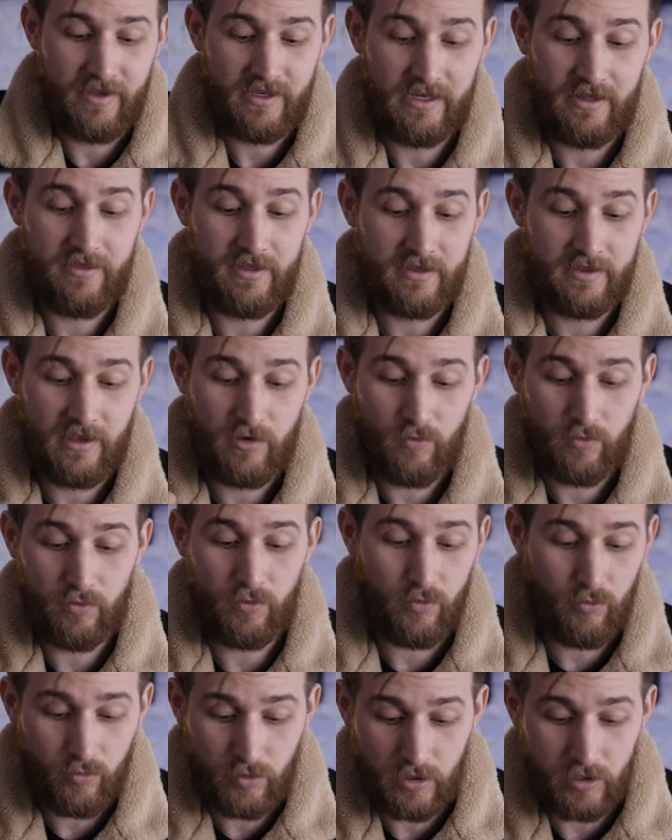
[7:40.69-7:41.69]
And I think they
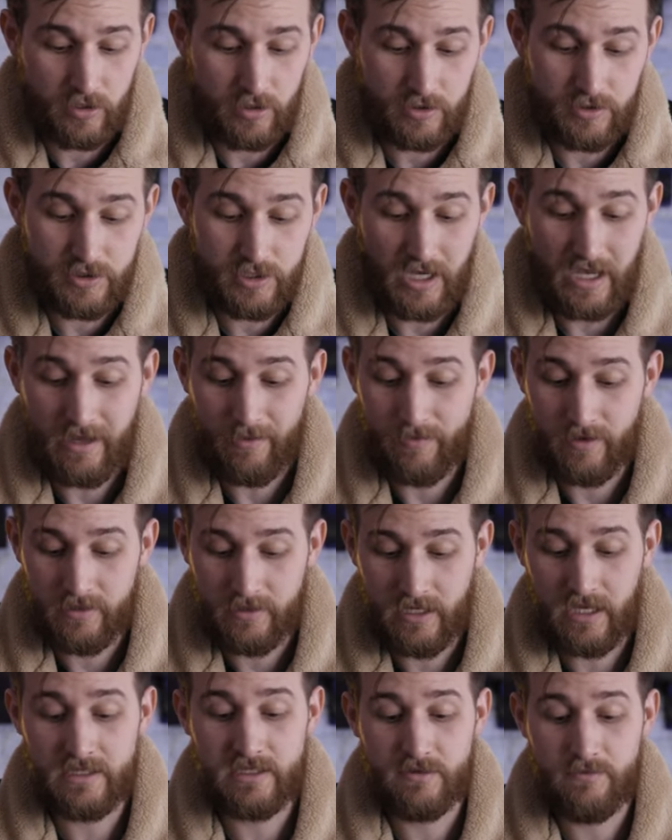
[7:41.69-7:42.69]
do a really good job,
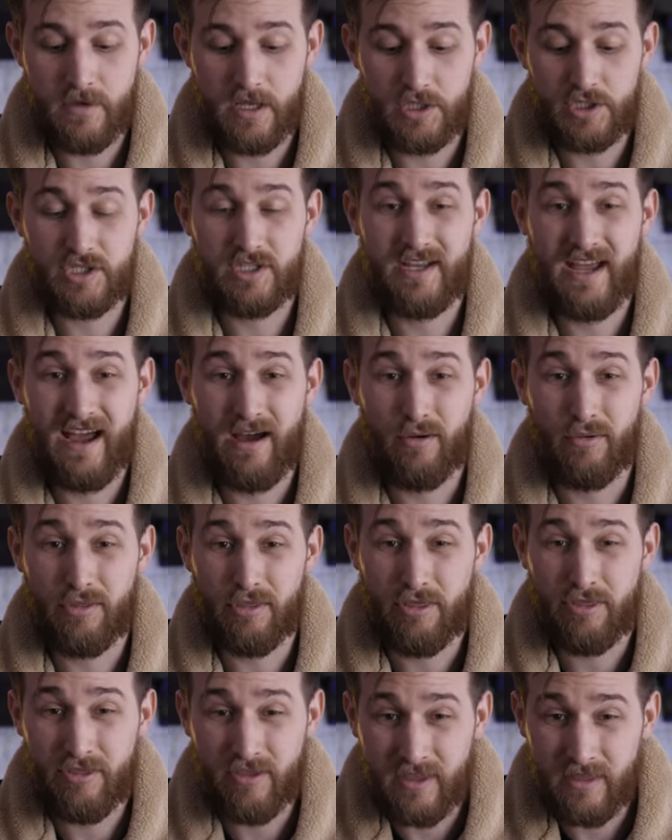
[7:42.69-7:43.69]
not to mention how
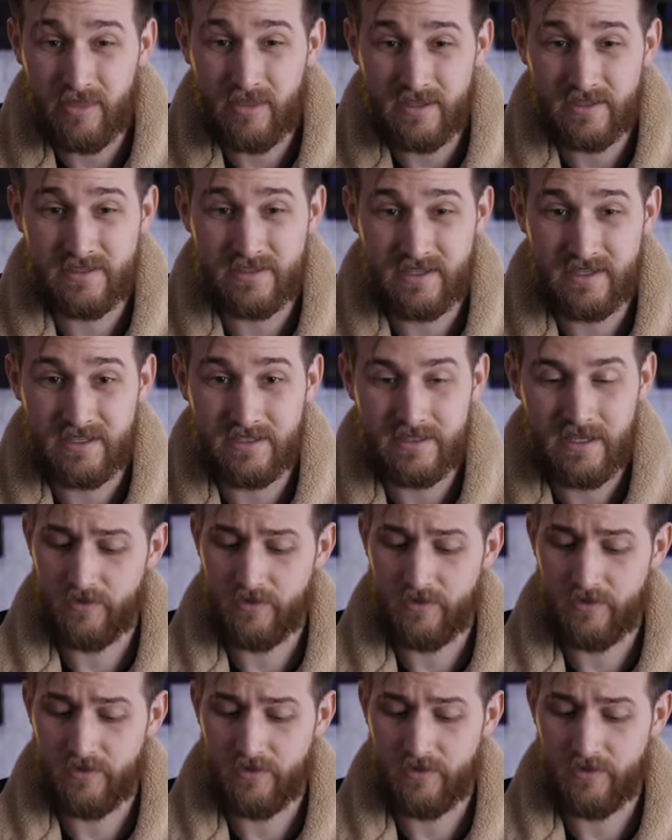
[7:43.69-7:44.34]
thin this is.